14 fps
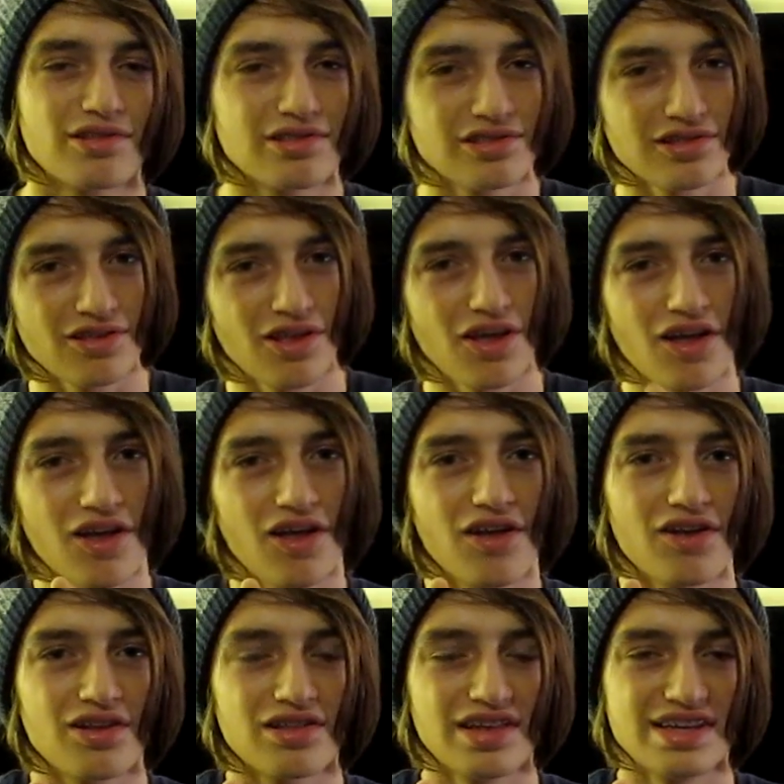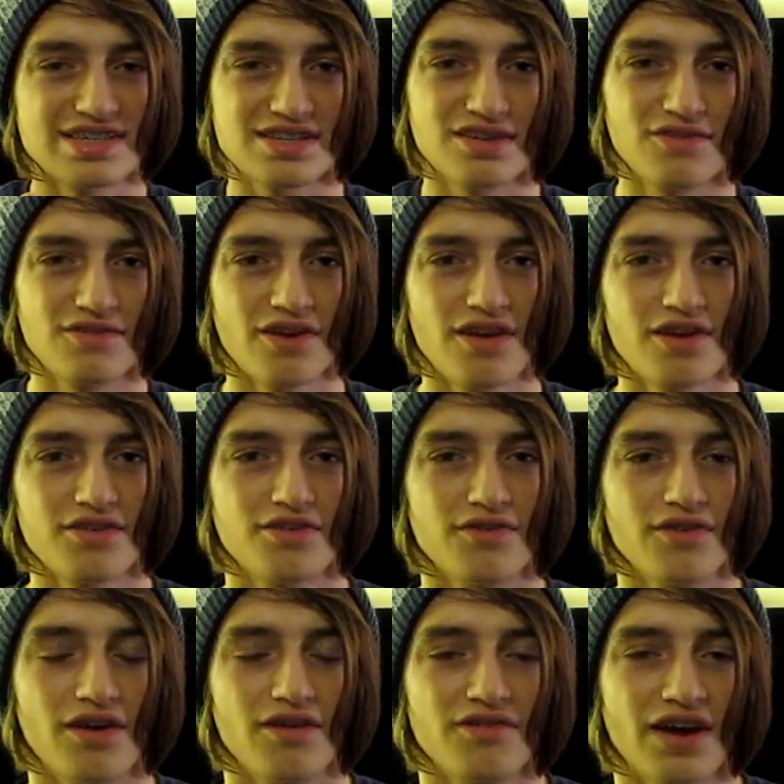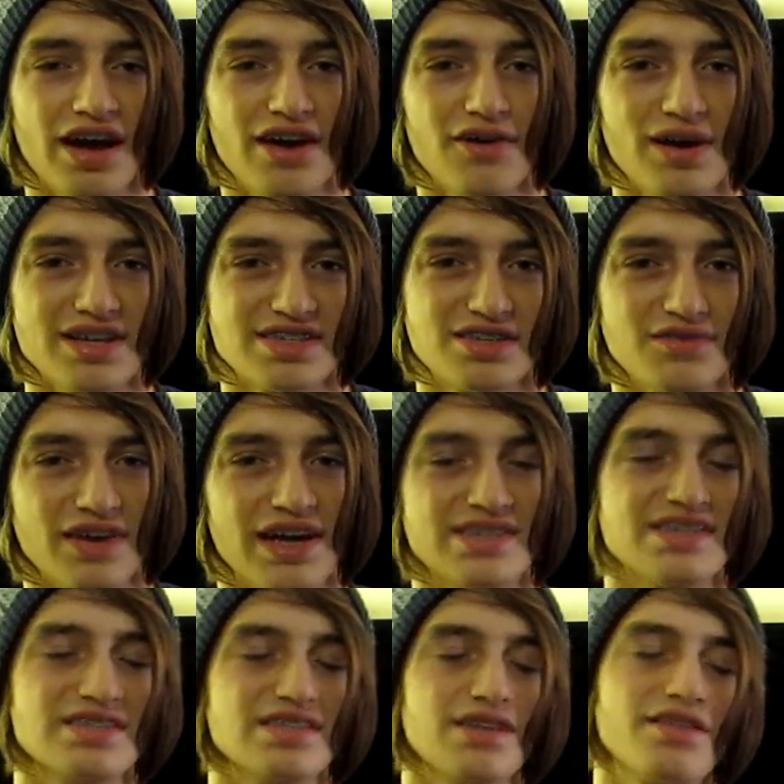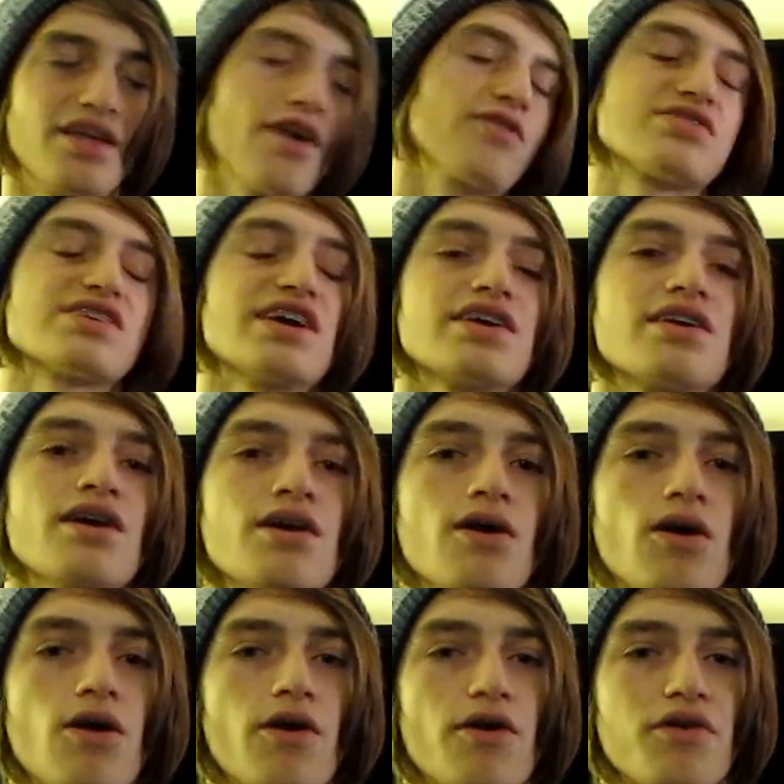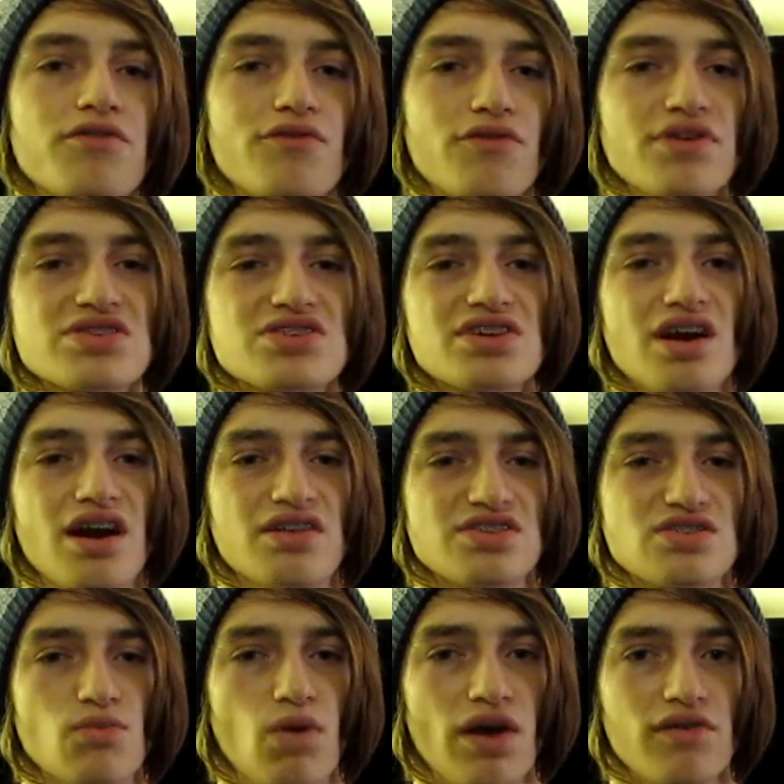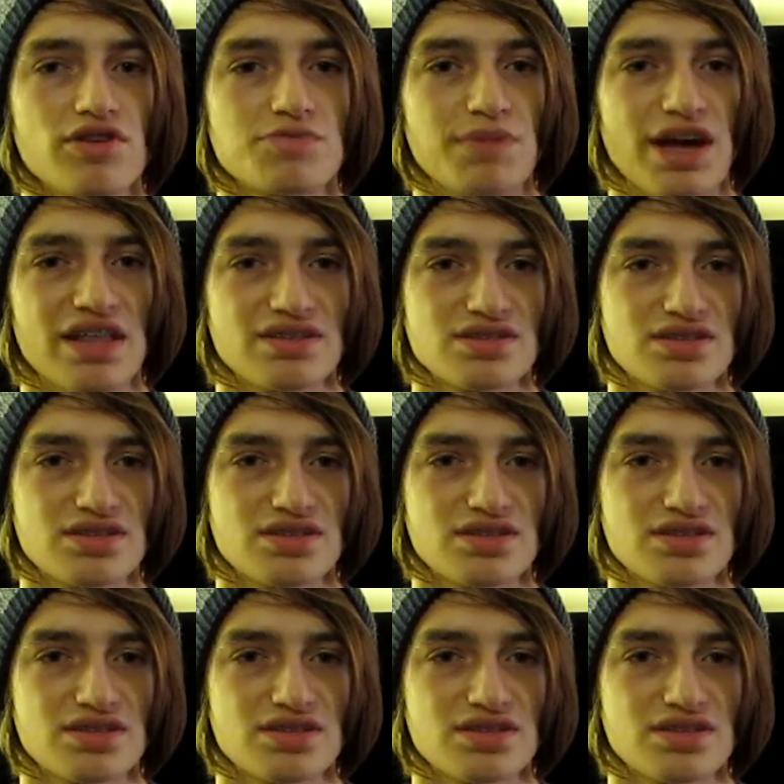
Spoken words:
long list of iOS devices that they are saying are infringing on some wireless patents.